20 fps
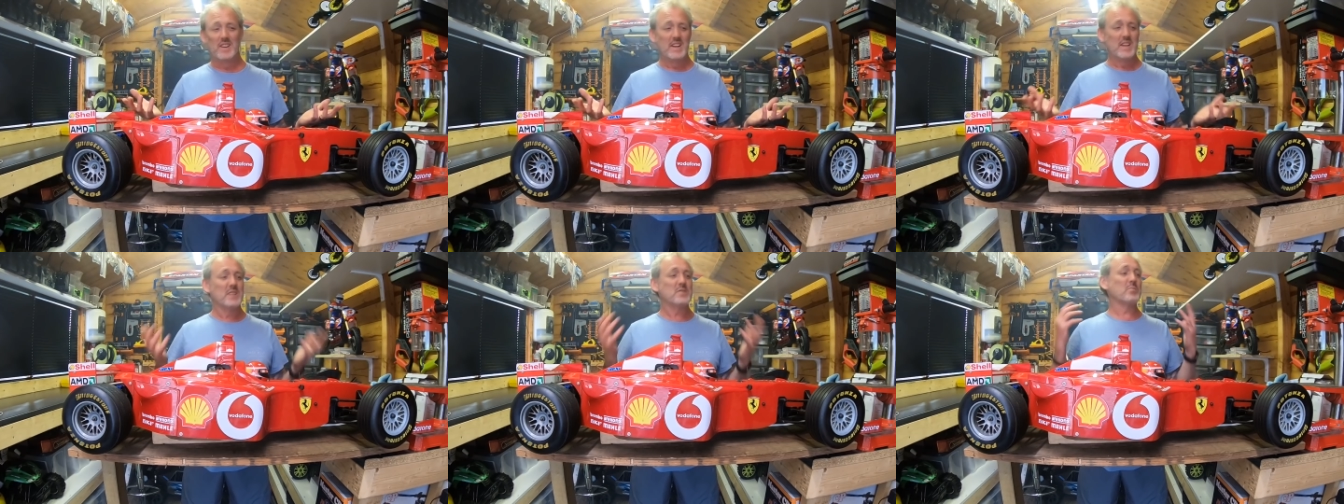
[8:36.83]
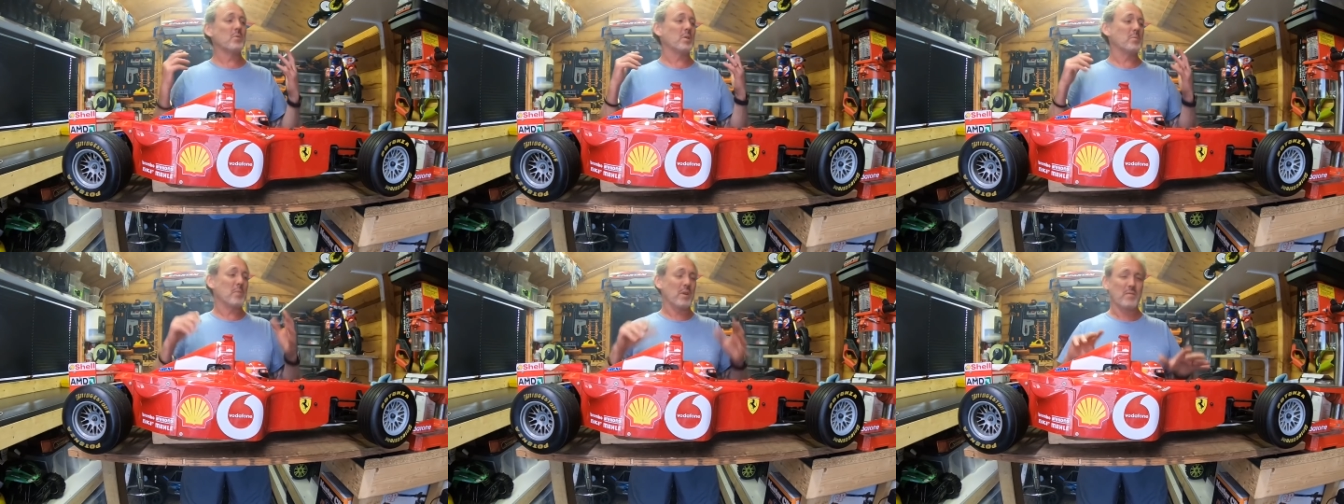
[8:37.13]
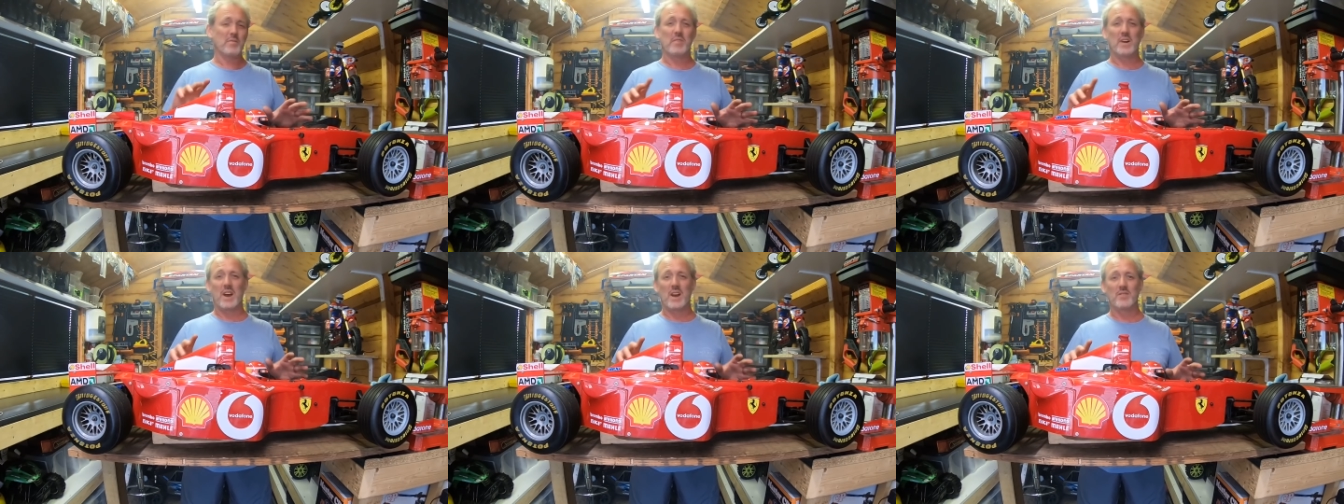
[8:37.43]
it's one of my
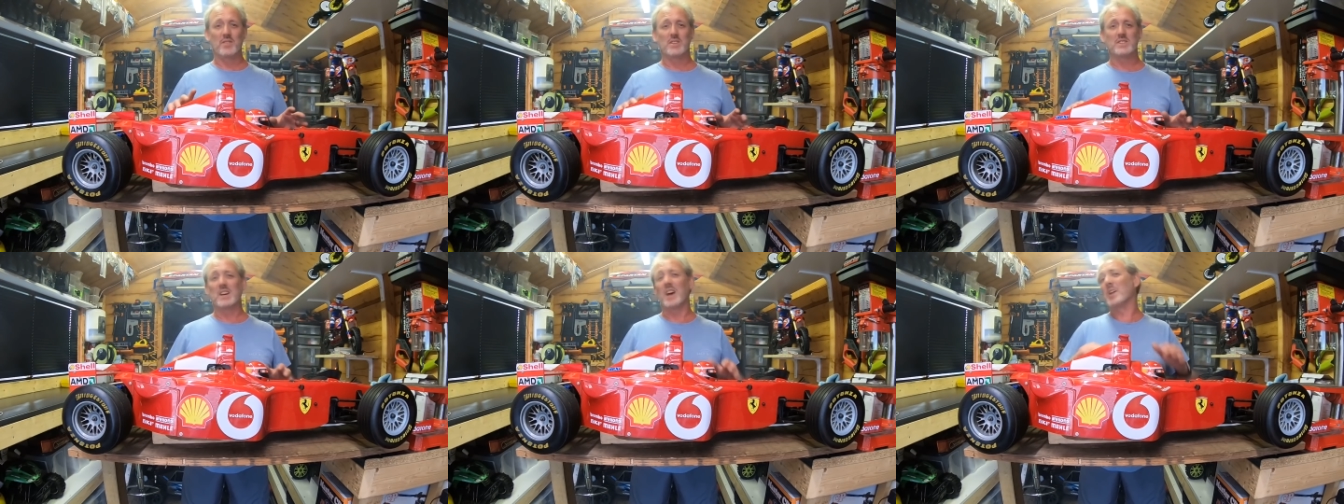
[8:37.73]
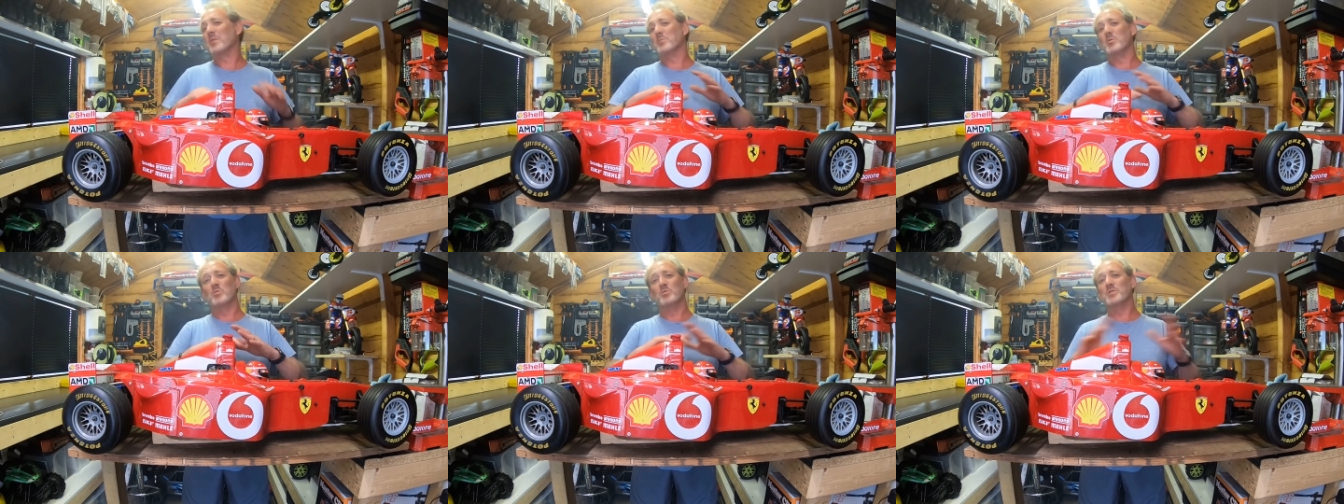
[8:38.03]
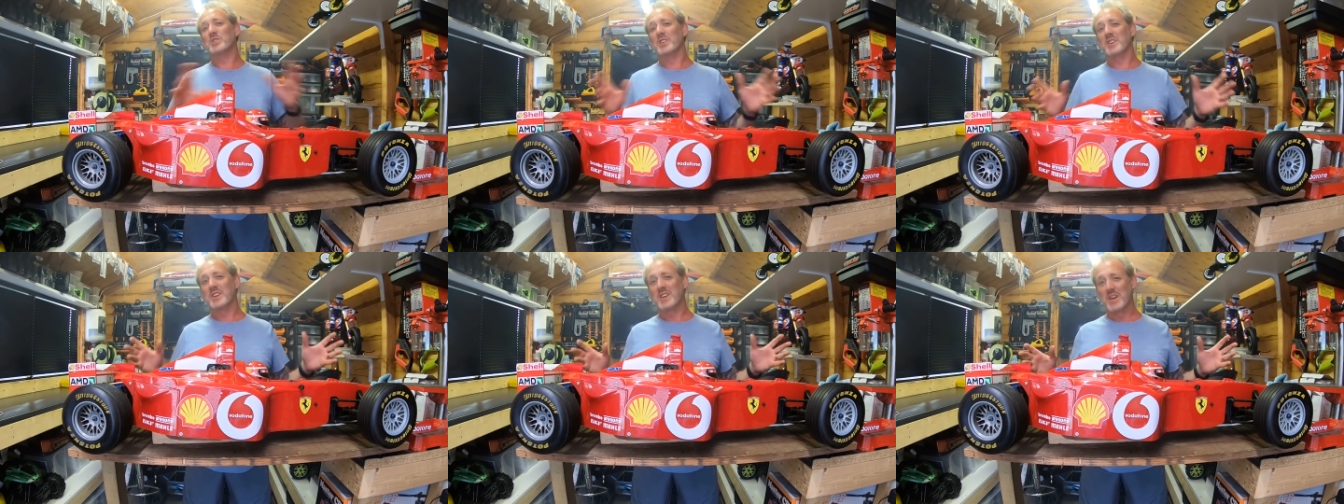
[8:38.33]
favourites and I'm always
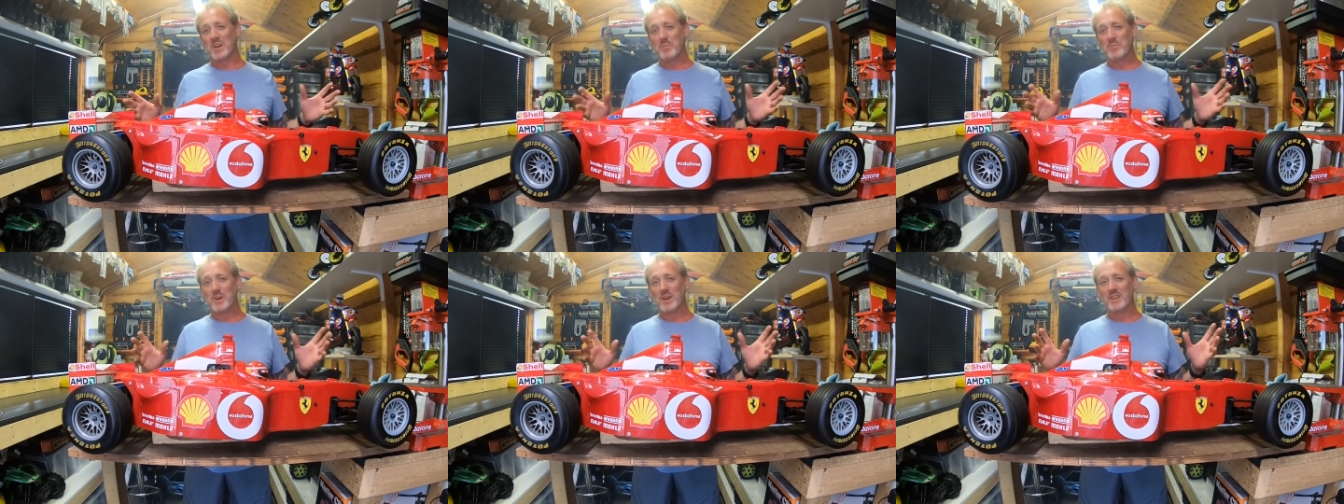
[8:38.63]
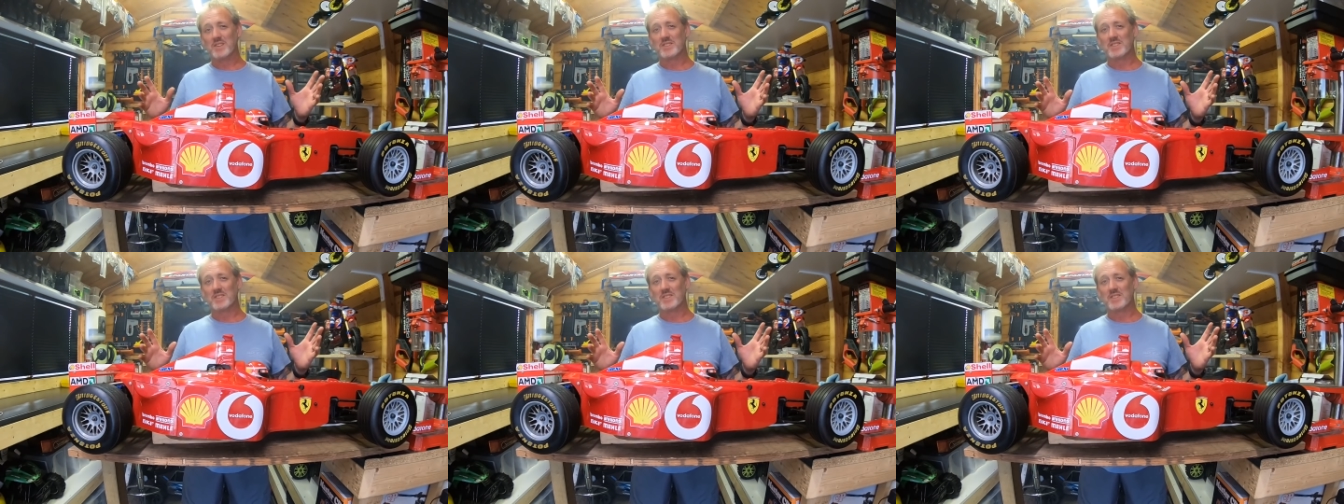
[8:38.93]
going to keep it.